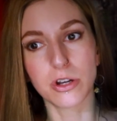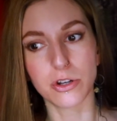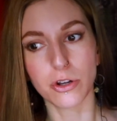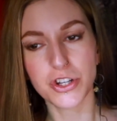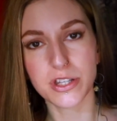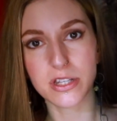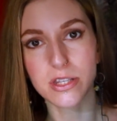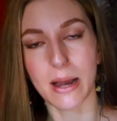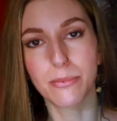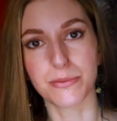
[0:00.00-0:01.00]
not just
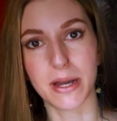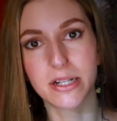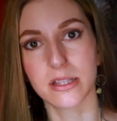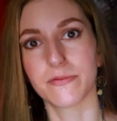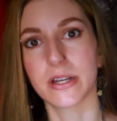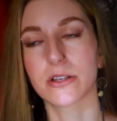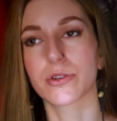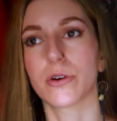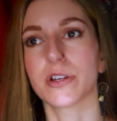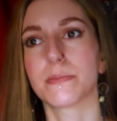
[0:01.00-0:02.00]
disciples mounting the fixed
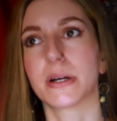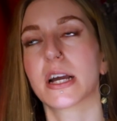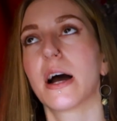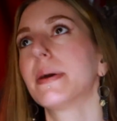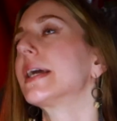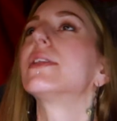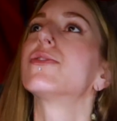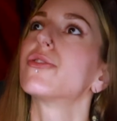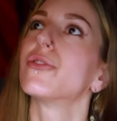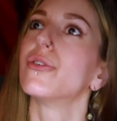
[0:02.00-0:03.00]
cross, but coming
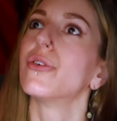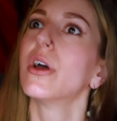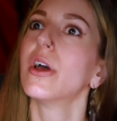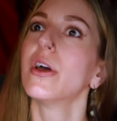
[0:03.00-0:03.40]
into